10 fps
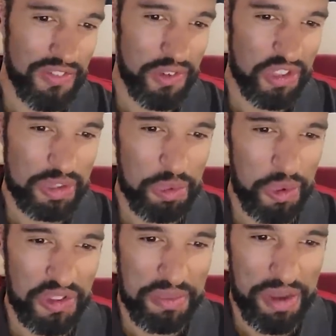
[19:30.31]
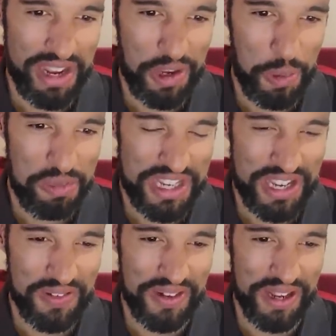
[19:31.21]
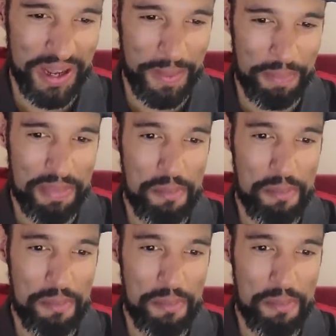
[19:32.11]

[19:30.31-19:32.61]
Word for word: if not smaller, than my hometown.